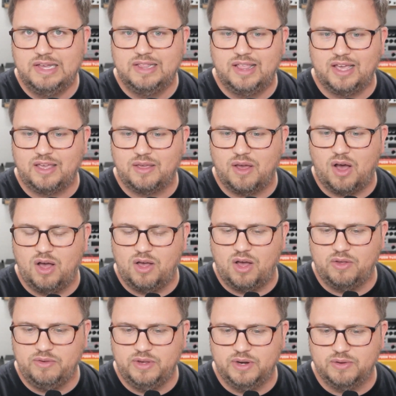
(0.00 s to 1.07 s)
like uh,
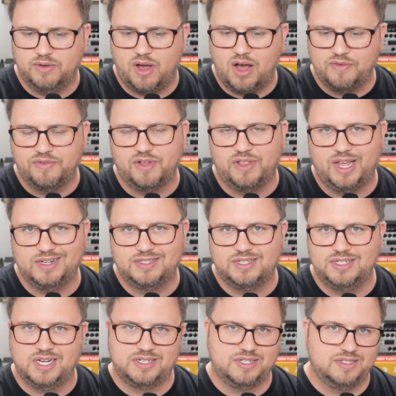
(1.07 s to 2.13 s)
you know offer a lot of
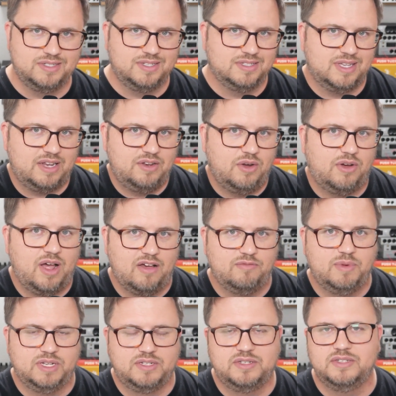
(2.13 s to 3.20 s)
suggestions because I don't have
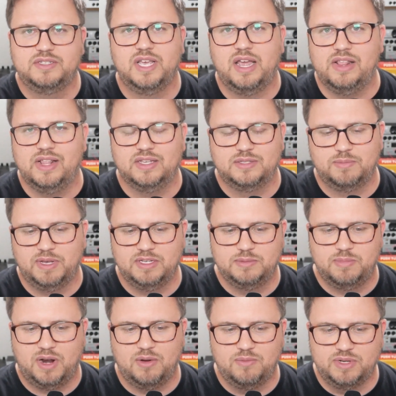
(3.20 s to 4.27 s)
much to say in that space.
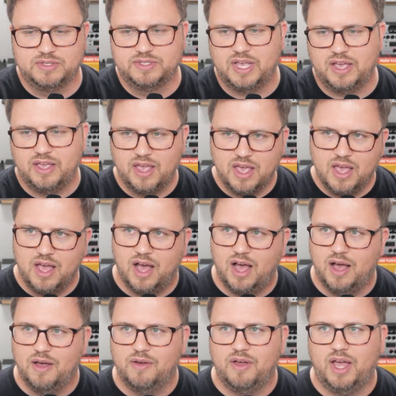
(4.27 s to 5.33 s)
But I will say,
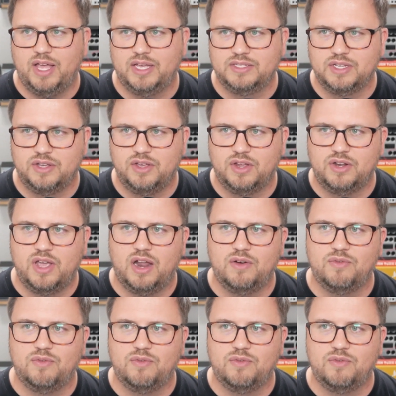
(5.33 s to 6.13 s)
uh, as a good kind of